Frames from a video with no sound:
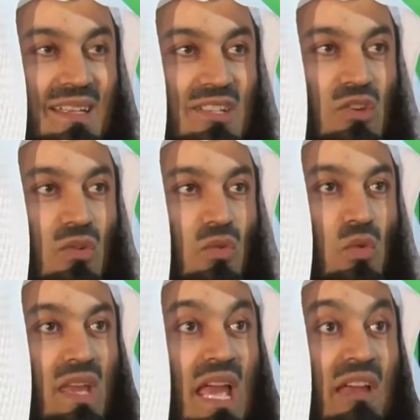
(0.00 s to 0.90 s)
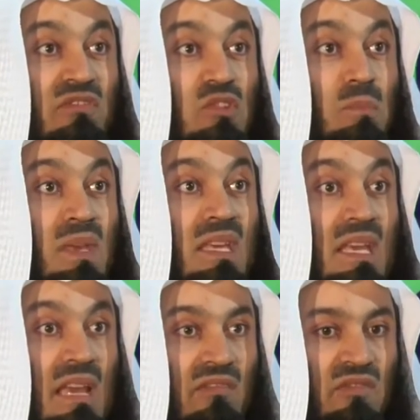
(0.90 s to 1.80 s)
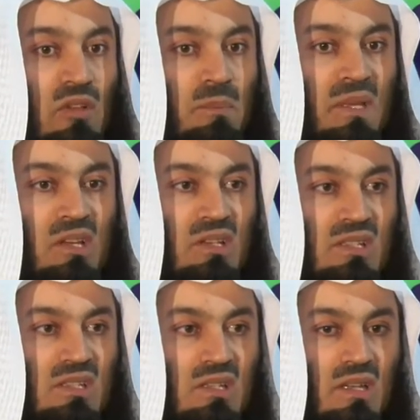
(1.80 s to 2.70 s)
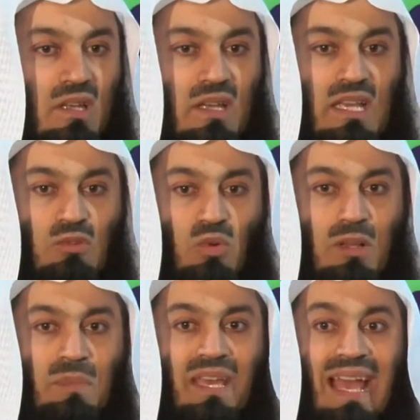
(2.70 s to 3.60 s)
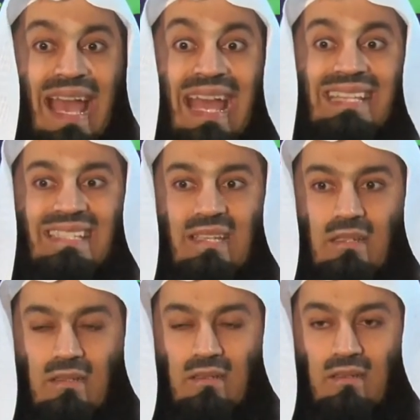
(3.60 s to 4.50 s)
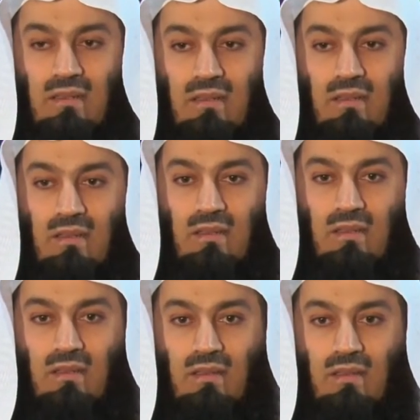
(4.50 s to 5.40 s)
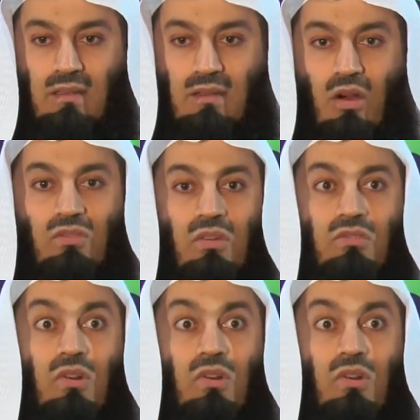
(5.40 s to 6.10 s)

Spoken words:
So we have to be careful, because it will be a hazard on the